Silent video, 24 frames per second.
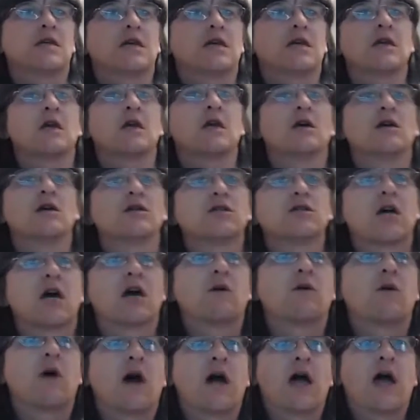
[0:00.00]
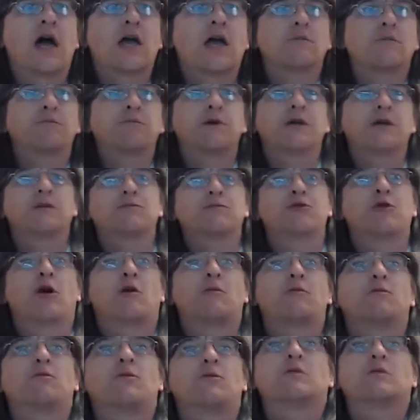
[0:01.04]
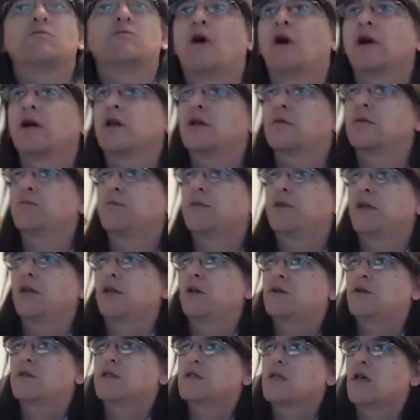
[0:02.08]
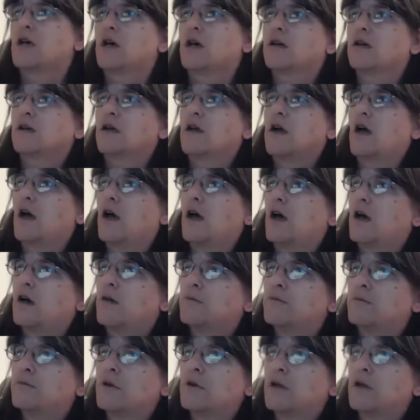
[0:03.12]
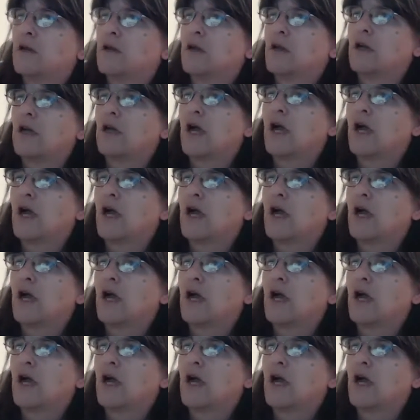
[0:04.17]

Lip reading: So, I had a big problem with my computer, and it's